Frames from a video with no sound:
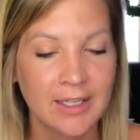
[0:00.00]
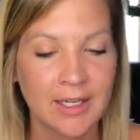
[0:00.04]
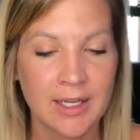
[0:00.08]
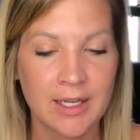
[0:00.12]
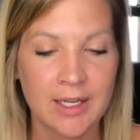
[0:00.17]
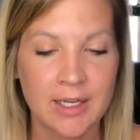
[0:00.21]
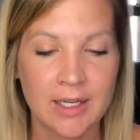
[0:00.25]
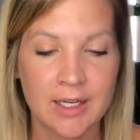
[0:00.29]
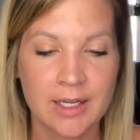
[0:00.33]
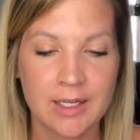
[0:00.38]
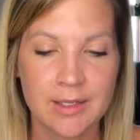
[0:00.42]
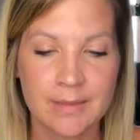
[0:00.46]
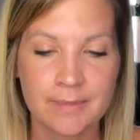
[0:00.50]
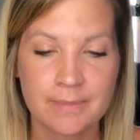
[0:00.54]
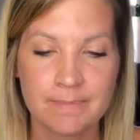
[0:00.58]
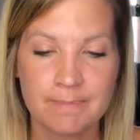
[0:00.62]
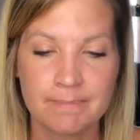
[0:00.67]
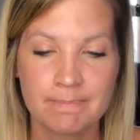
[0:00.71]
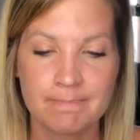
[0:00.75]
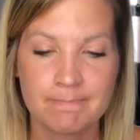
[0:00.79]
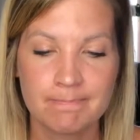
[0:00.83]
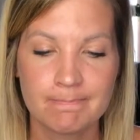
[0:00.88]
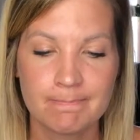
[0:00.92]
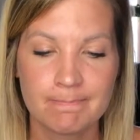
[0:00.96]

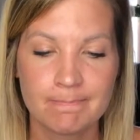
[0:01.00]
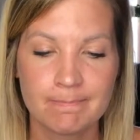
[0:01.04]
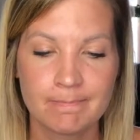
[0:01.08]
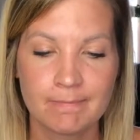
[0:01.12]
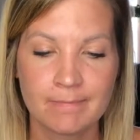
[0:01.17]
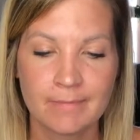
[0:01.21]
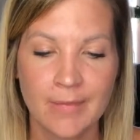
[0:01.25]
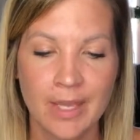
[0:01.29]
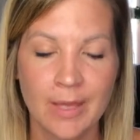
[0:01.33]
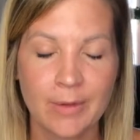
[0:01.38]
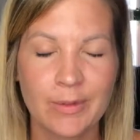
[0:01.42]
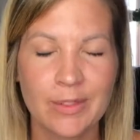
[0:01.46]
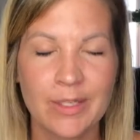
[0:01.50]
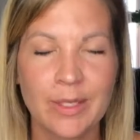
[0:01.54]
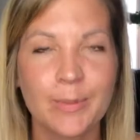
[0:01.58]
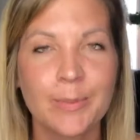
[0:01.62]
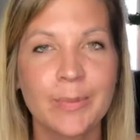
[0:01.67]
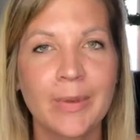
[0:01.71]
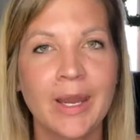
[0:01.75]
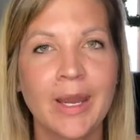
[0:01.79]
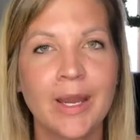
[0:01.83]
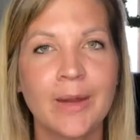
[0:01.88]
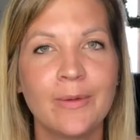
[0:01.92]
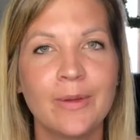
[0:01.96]
I would
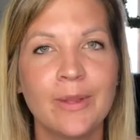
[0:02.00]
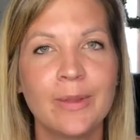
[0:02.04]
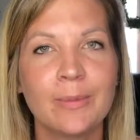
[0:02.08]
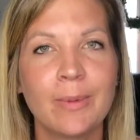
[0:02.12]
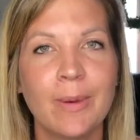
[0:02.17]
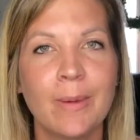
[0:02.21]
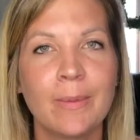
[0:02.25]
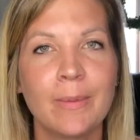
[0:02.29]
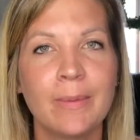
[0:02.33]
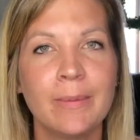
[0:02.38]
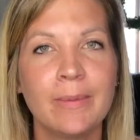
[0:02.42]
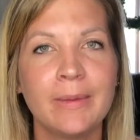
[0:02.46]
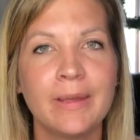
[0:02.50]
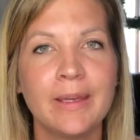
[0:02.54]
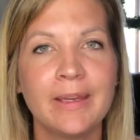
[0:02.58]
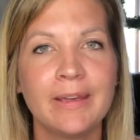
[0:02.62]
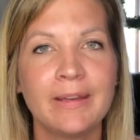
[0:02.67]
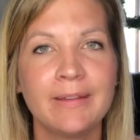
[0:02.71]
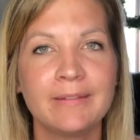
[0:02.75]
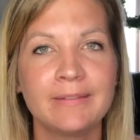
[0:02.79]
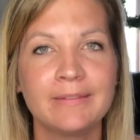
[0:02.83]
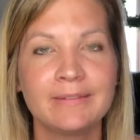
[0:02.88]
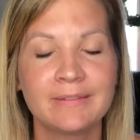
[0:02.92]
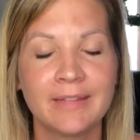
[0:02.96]
compare it with
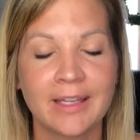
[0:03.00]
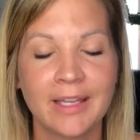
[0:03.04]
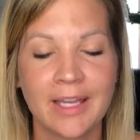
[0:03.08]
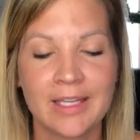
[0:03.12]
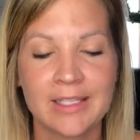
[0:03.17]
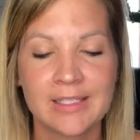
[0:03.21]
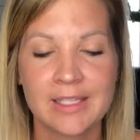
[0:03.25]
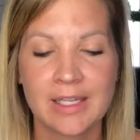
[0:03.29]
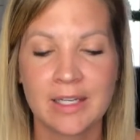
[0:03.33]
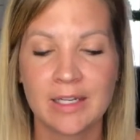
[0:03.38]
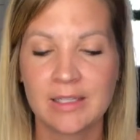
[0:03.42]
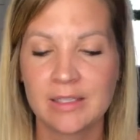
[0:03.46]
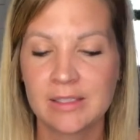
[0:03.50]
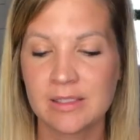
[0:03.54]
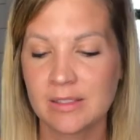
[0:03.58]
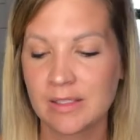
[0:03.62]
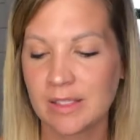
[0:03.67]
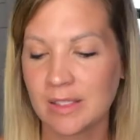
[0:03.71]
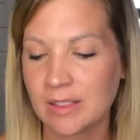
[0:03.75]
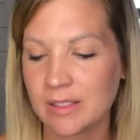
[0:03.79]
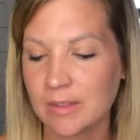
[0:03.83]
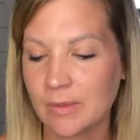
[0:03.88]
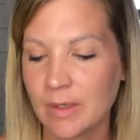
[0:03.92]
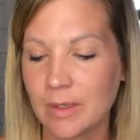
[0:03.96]
probably, like I said,
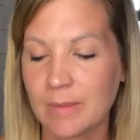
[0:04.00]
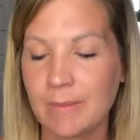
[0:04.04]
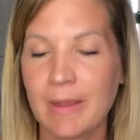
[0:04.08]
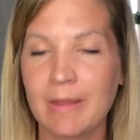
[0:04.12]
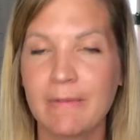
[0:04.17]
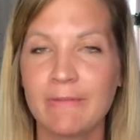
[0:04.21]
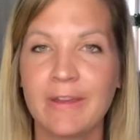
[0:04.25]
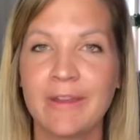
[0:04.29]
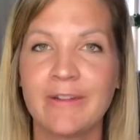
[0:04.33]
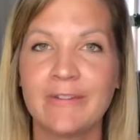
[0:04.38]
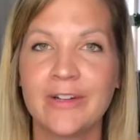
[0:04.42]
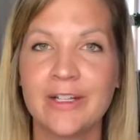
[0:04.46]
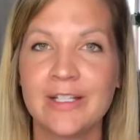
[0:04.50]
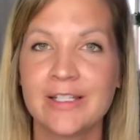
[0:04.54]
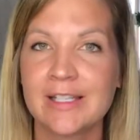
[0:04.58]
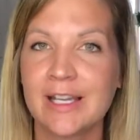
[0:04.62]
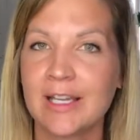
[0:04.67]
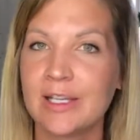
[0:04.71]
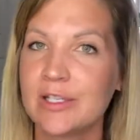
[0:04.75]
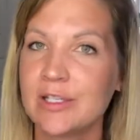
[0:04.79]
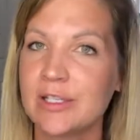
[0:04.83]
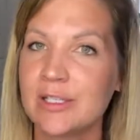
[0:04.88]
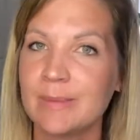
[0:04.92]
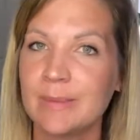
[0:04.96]
it's one of my favorites.
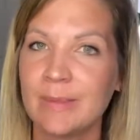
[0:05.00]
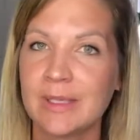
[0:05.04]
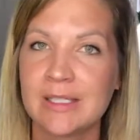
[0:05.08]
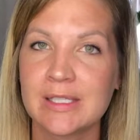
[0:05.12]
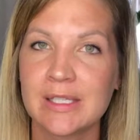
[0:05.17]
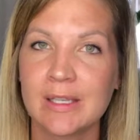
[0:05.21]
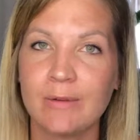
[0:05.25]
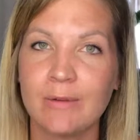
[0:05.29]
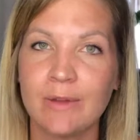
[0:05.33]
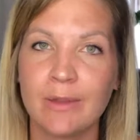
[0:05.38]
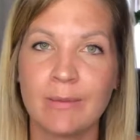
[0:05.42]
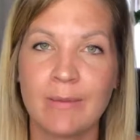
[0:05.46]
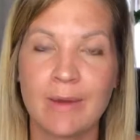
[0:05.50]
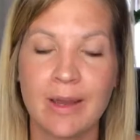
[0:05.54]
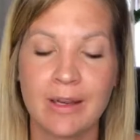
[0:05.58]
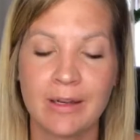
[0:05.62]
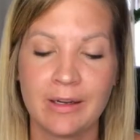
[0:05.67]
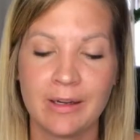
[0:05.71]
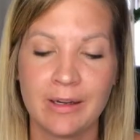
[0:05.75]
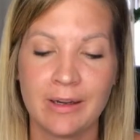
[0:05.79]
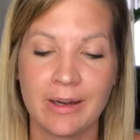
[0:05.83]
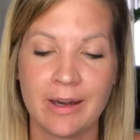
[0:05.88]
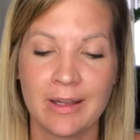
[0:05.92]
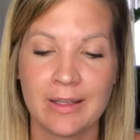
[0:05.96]
I just mix it with
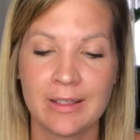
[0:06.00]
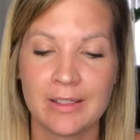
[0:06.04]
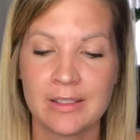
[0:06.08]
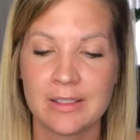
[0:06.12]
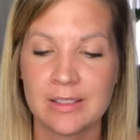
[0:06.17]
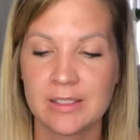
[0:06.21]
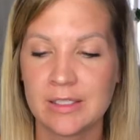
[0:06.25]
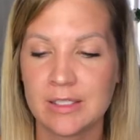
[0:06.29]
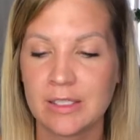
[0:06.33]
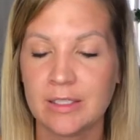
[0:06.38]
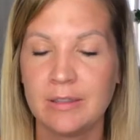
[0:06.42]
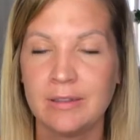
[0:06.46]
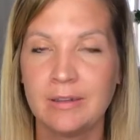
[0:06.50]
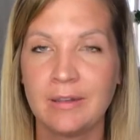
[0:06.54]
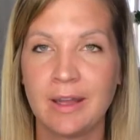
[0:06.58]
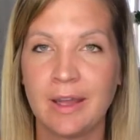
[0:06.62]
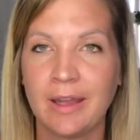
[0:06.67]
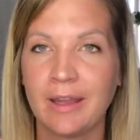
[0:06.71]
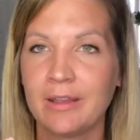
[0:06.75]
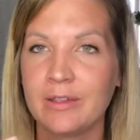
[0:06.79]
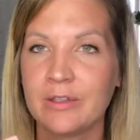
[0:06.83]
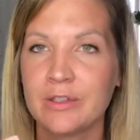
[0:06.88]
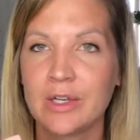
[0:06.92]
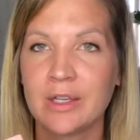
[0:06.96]
water and ice too.
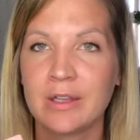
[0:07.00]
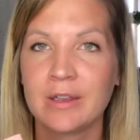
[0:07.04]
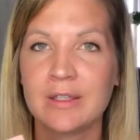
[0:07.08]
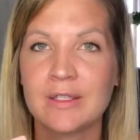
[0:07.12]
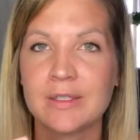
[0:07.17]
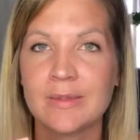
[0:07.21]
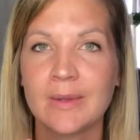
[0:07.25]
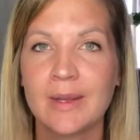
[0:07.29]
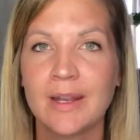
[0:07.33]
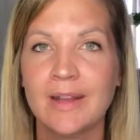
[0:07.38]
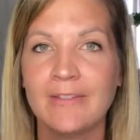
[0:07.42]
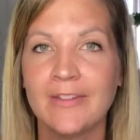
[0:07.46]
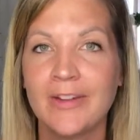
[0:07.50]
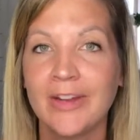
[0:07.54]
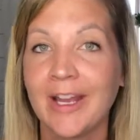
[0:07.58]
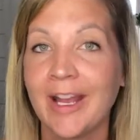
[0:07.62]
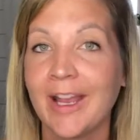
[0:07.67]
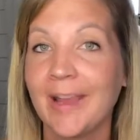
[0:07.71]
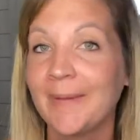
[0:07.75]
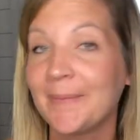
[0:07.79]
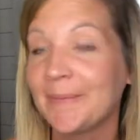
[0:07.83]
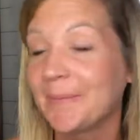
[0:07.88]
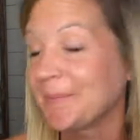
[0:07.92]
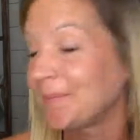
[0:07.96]
I could drink this one every
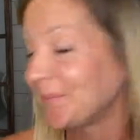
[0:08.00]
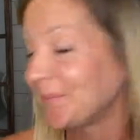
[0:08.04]
day.